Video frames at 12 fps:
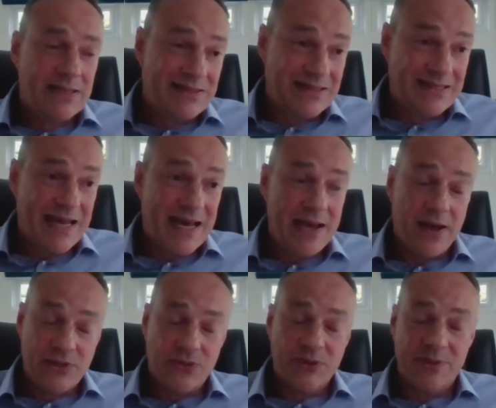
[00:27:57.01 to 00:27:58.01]
Today, I
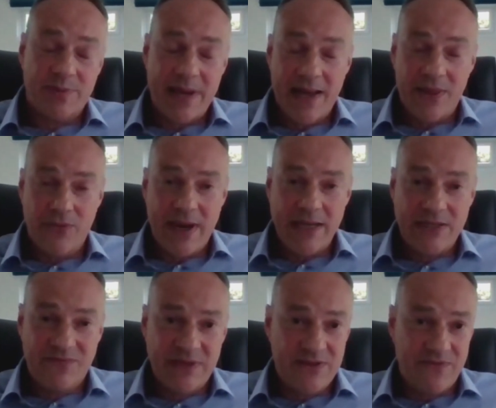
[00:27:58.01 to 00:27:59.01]
talked about the rates
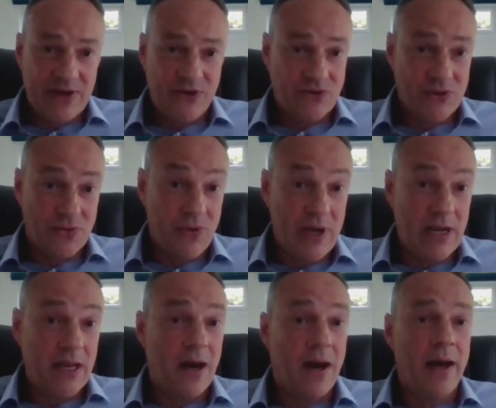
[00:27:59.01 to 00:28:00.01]
of intervention are
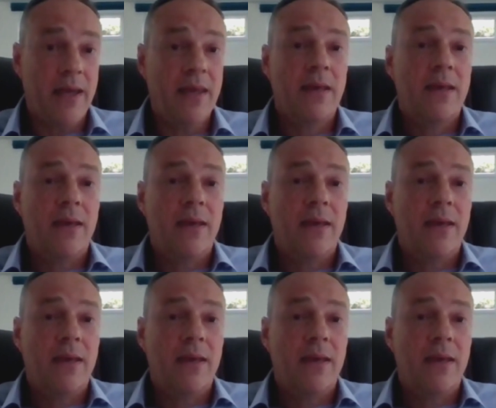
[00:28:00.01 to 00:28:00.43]
really high